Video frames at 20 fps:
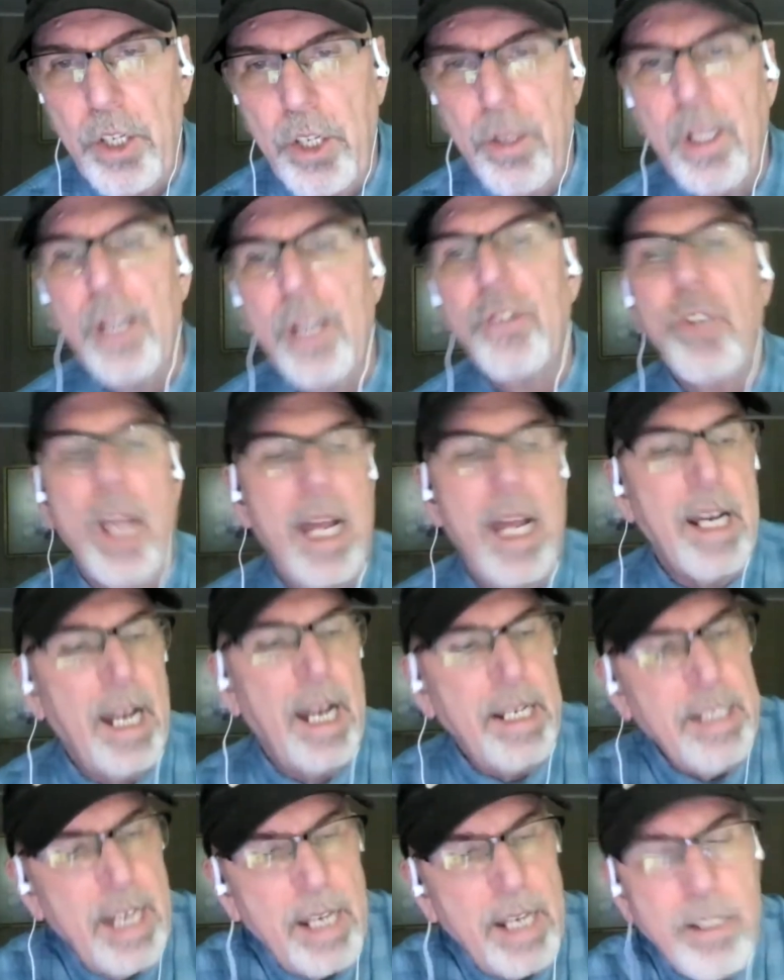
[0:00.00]
to do this and
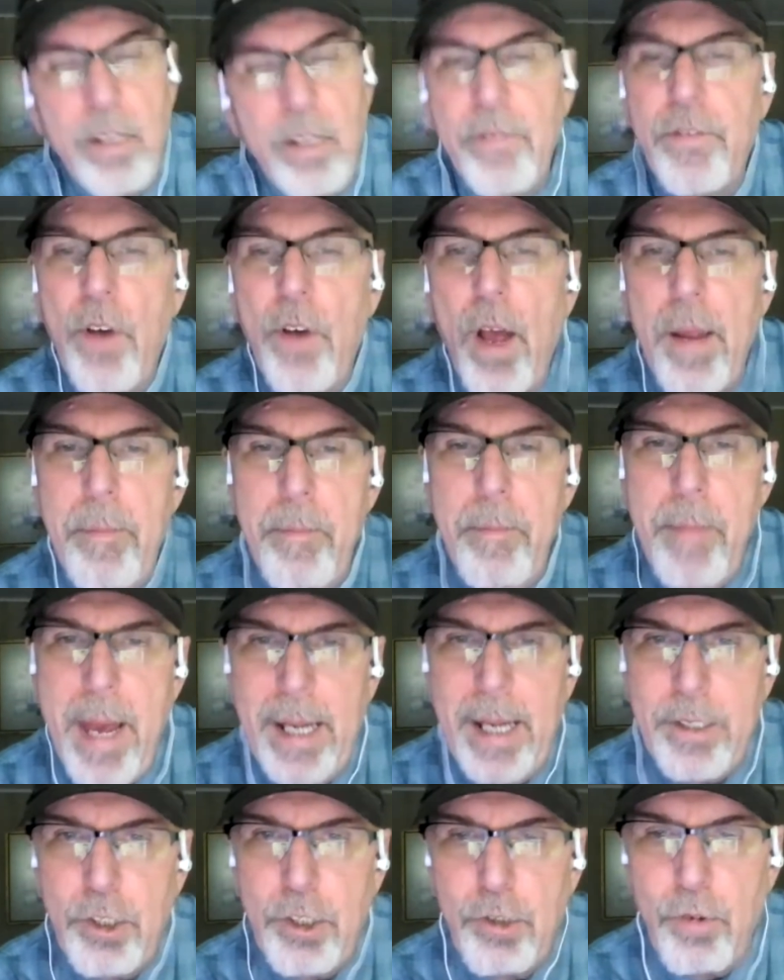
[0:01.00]
identify
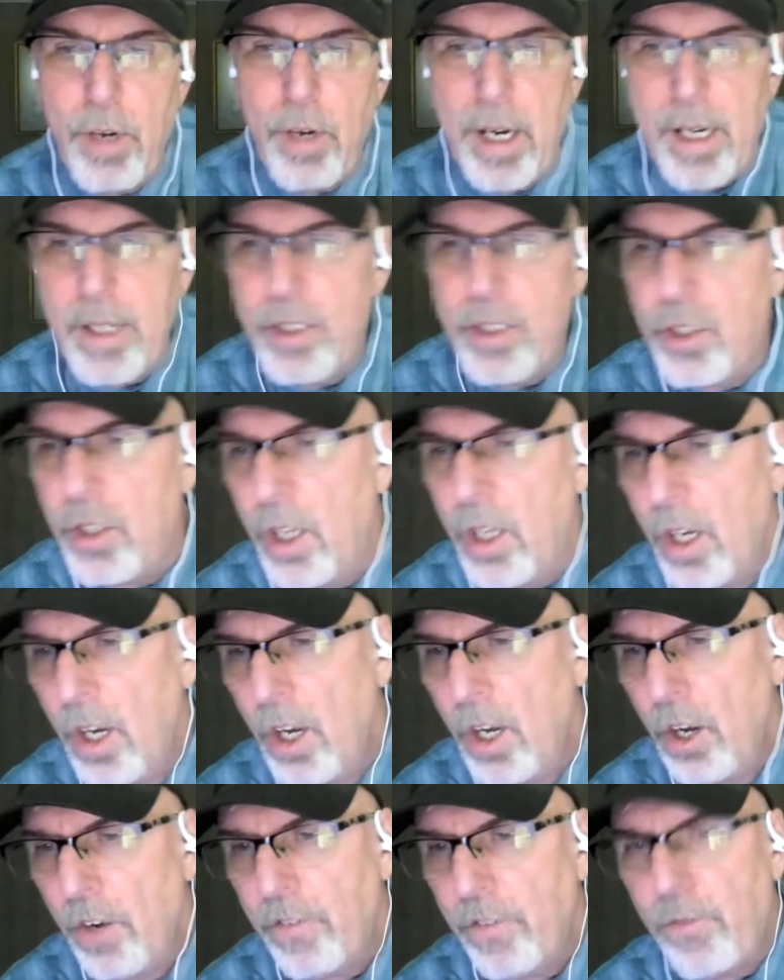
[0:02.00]
metrics
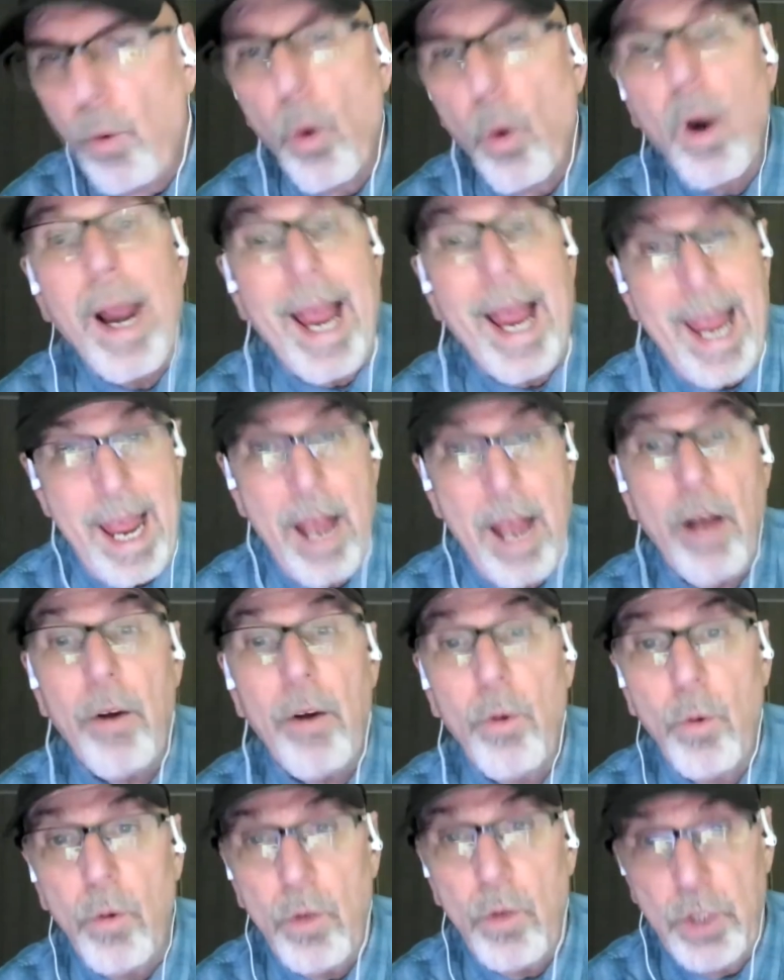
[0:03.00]
for
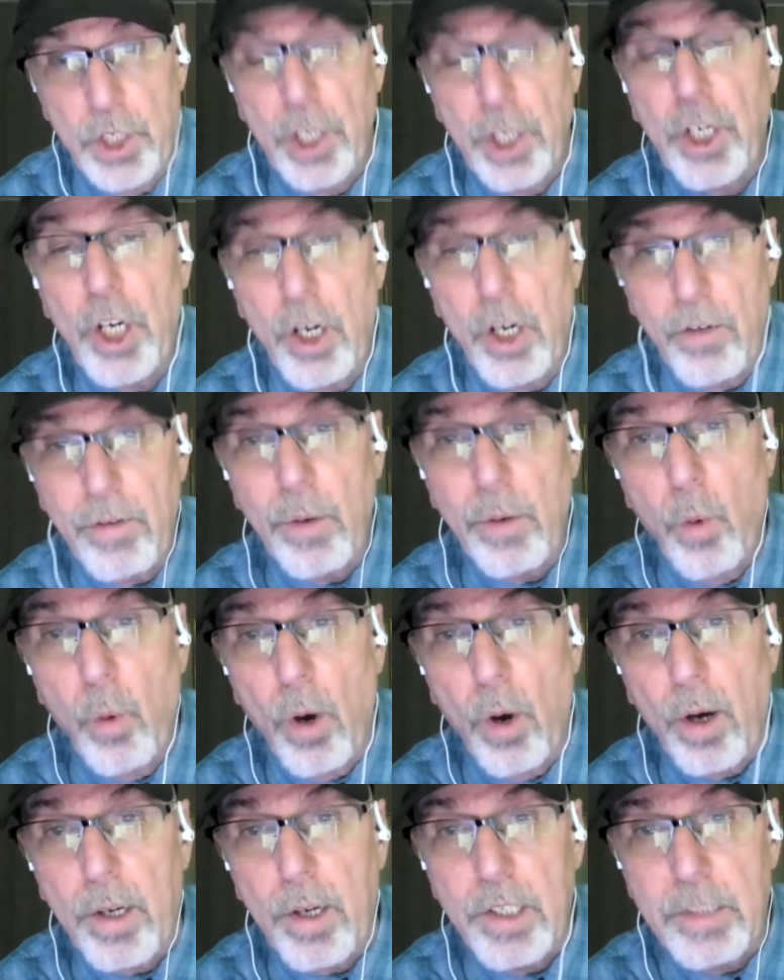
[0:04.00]
how your current
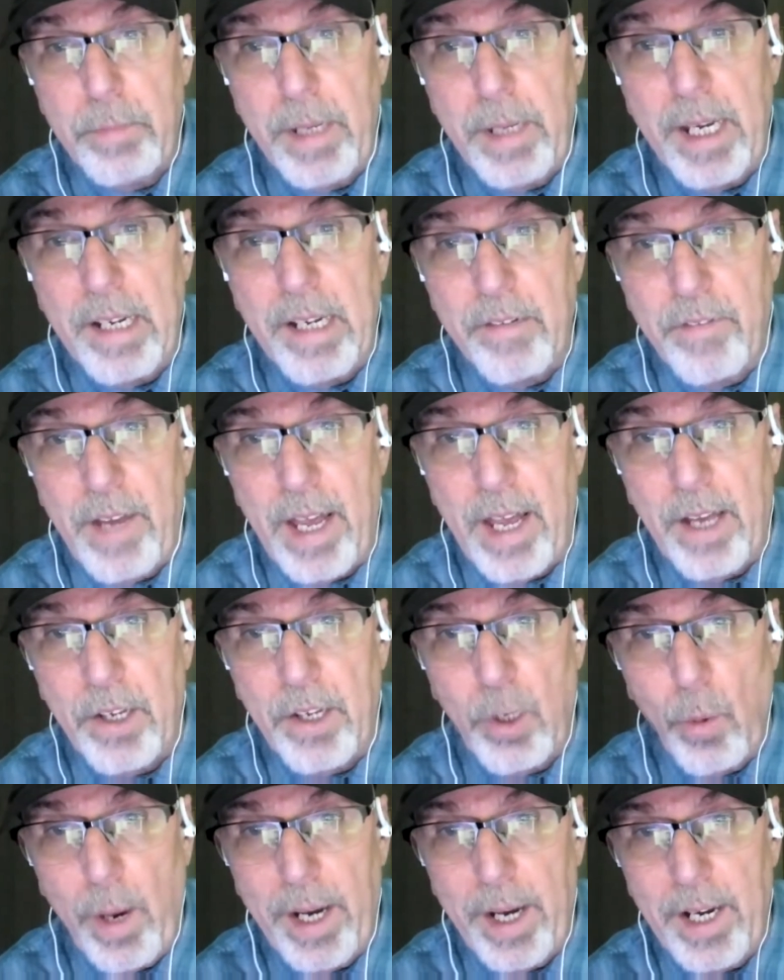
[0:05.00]
work is being
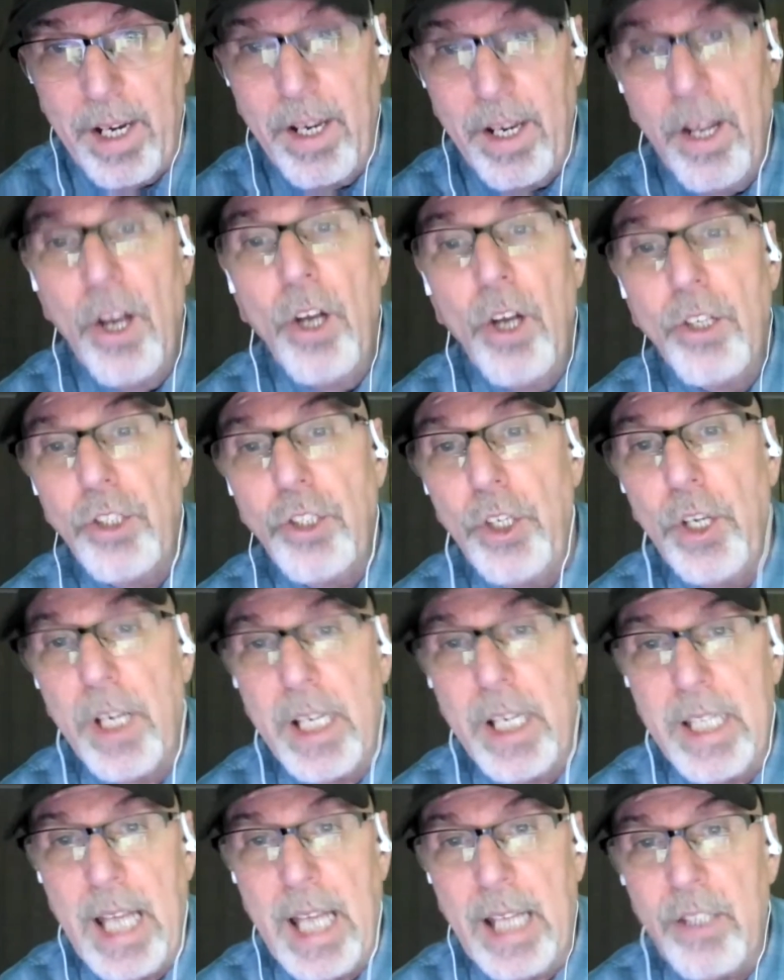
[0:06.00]
evaluated. So you
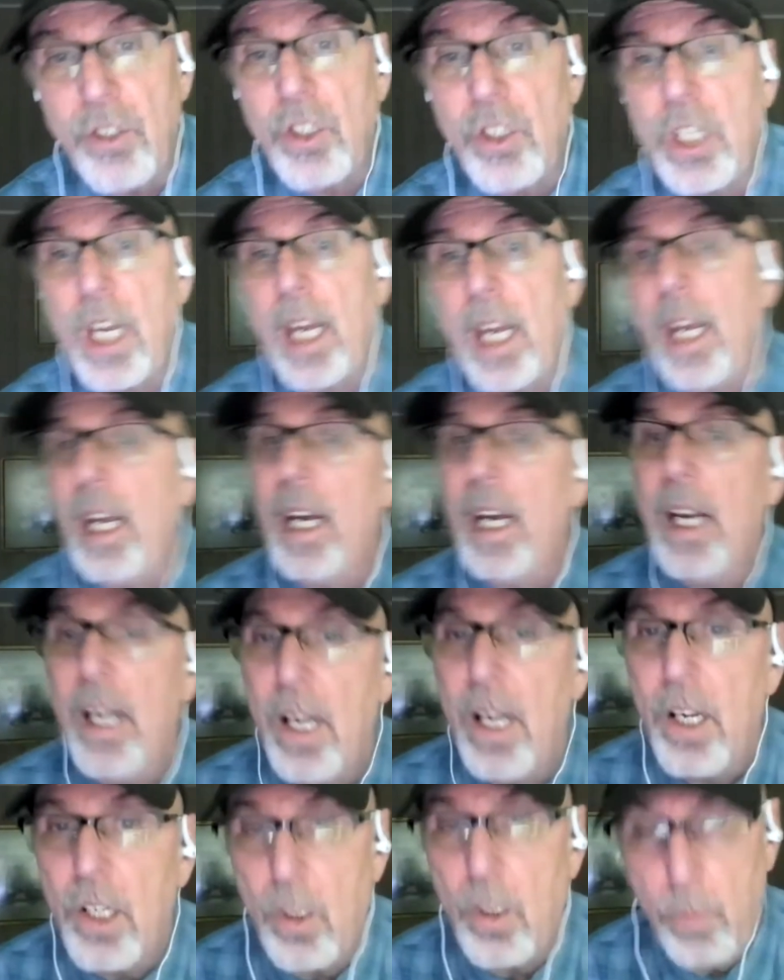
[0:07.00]
can then say,
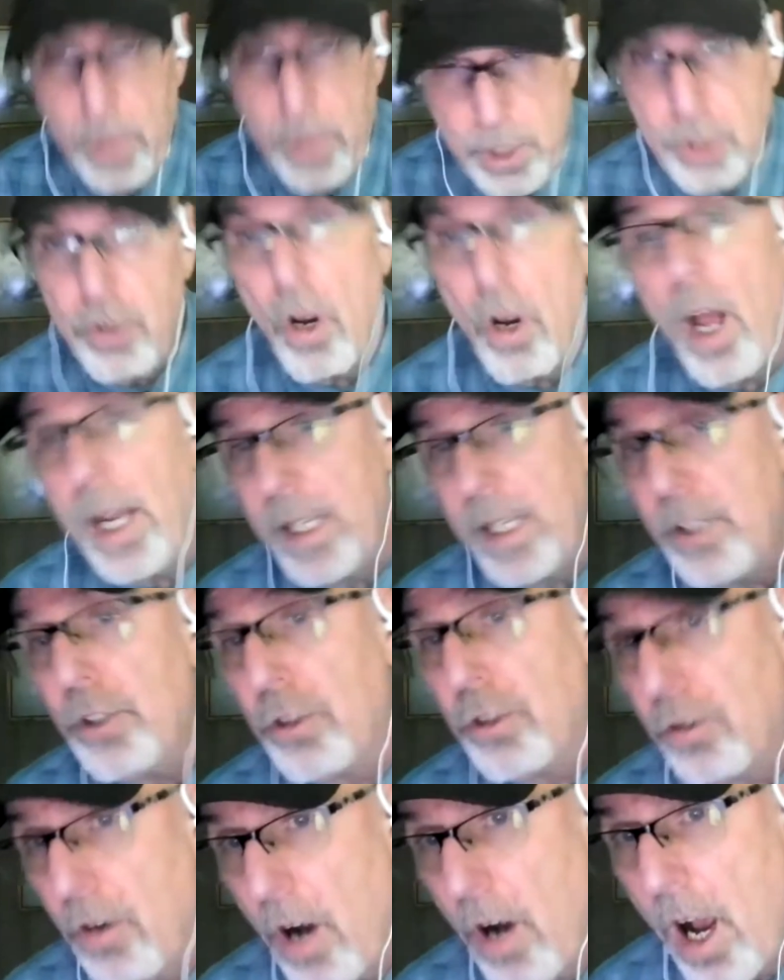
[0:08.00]
could we try a
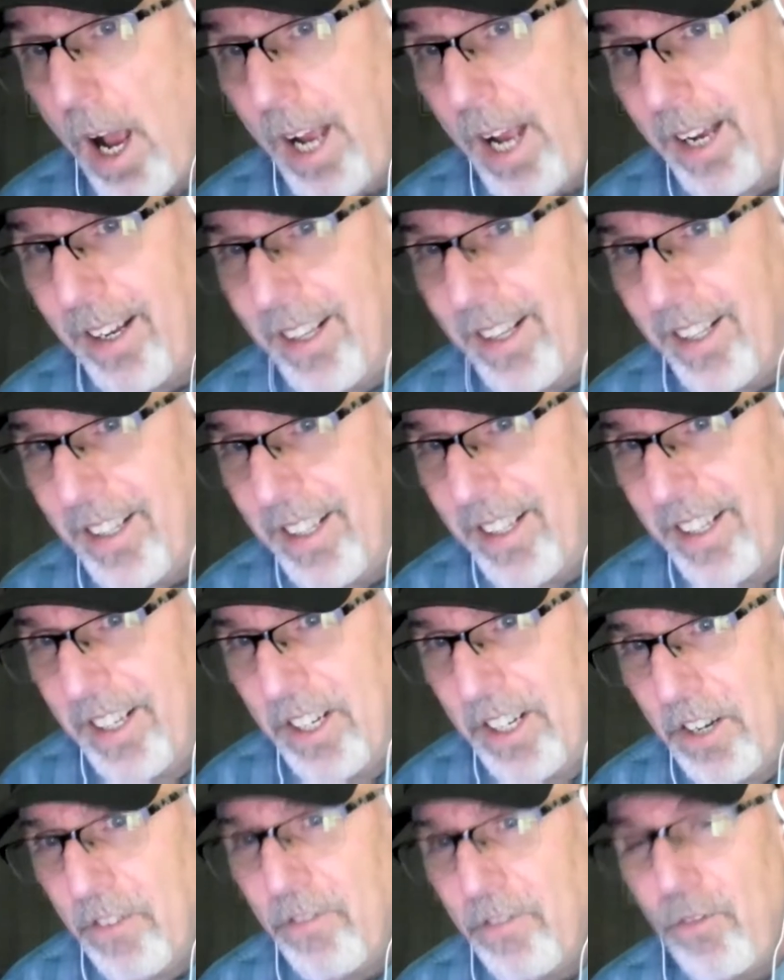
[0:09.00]
trial
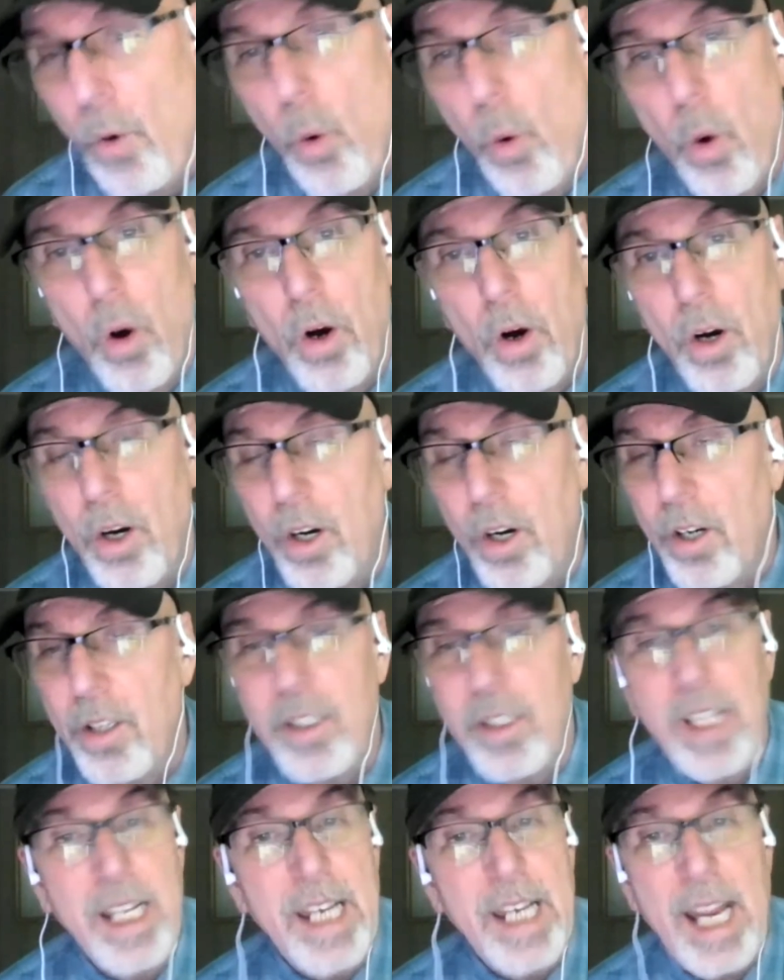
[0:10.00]

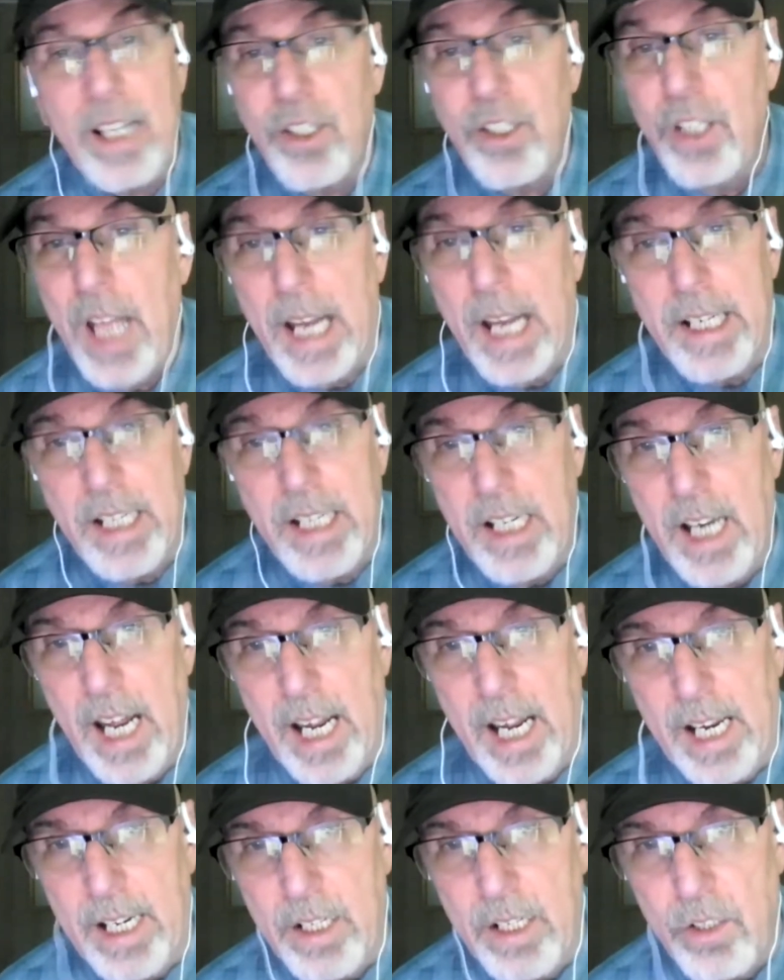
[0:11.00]
for the next 90
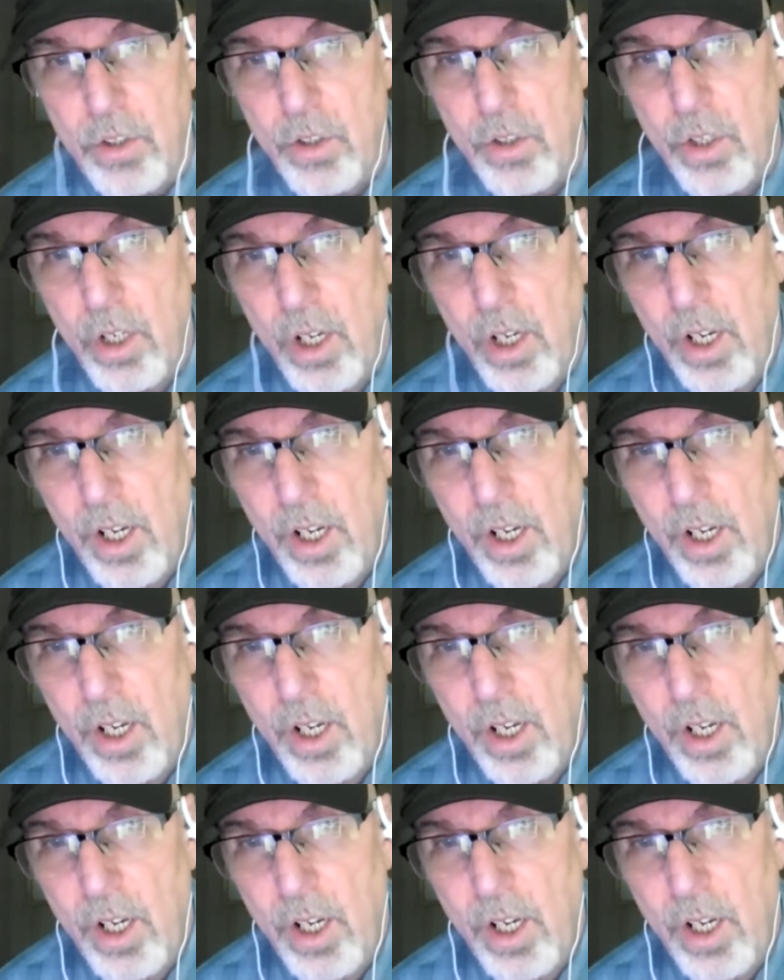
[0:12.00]
days?